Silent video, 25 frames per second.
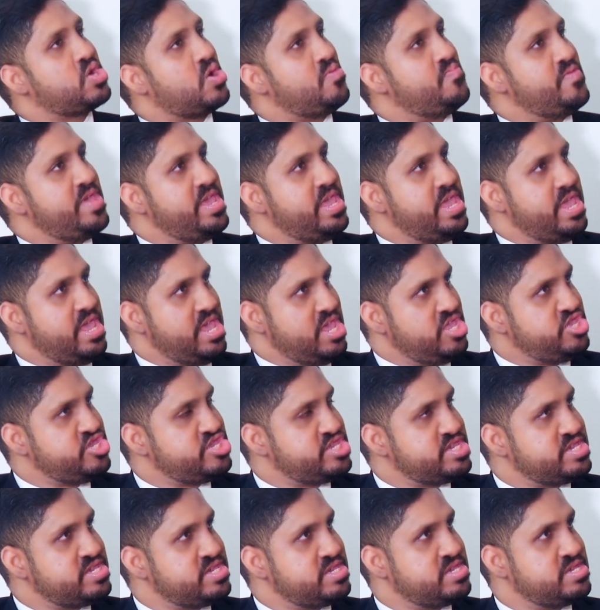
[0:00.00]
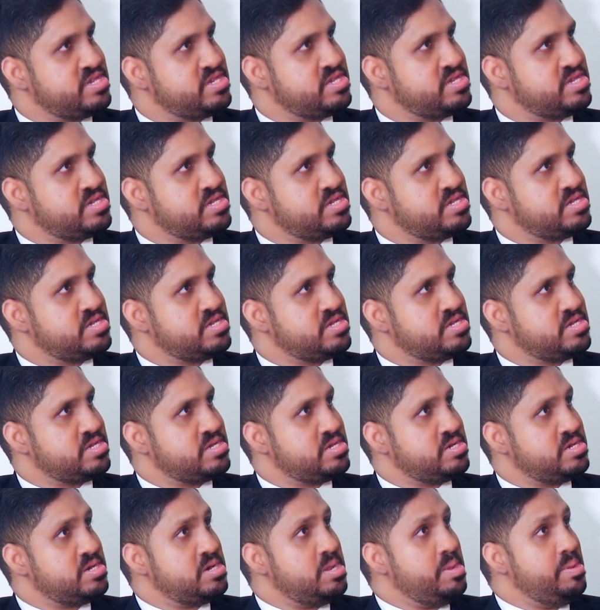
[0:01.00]
of age
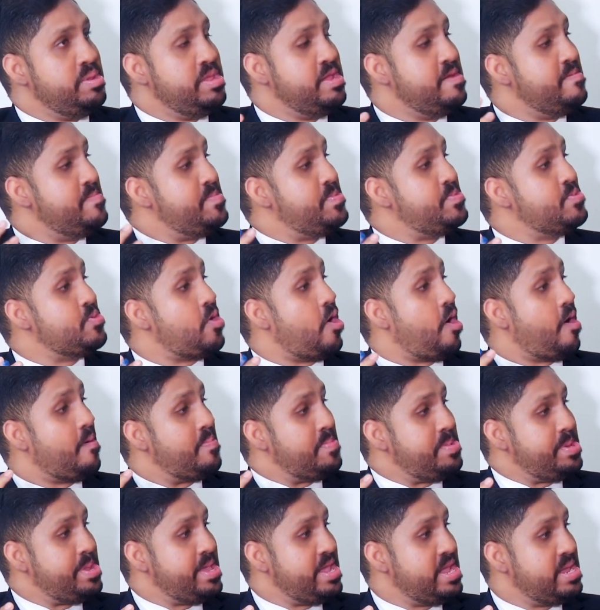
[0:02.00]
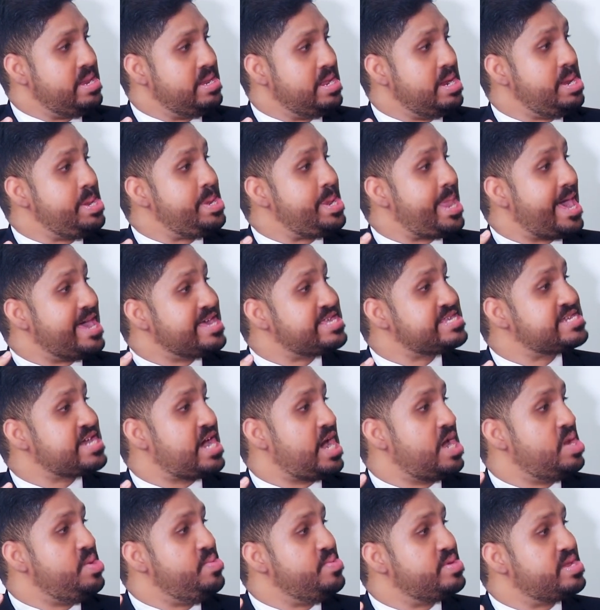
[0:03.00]
need to obtain a tax
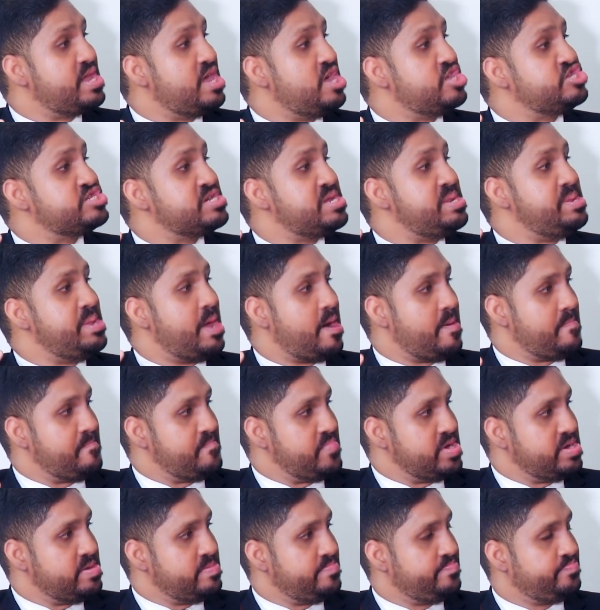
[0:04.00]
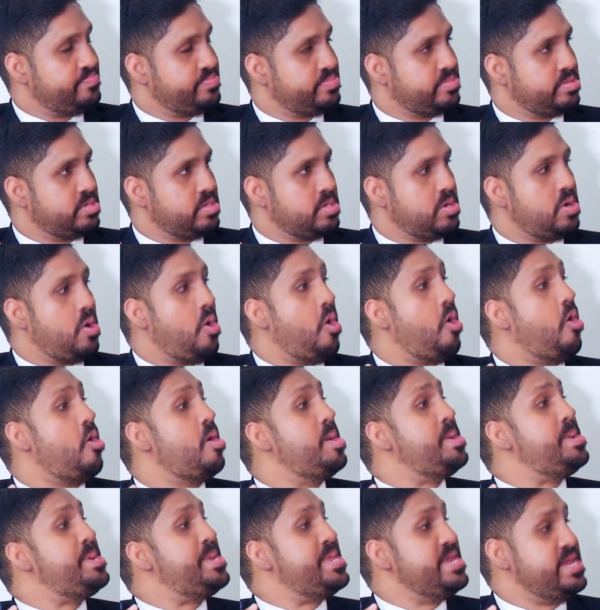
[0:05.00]
identification number
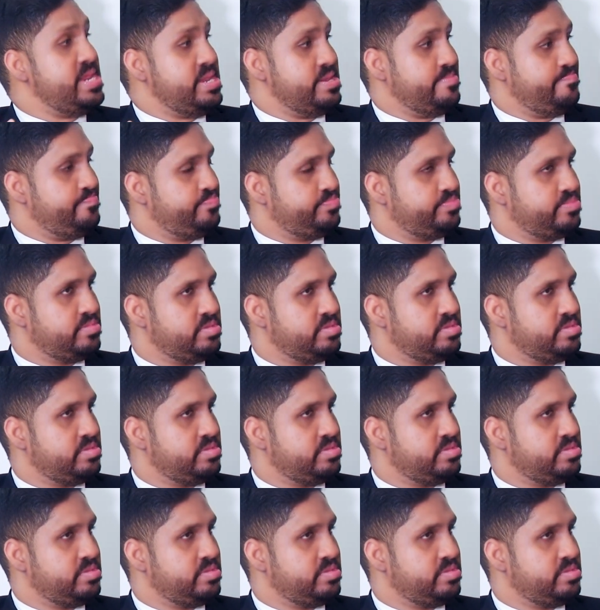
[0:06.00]
or TIN?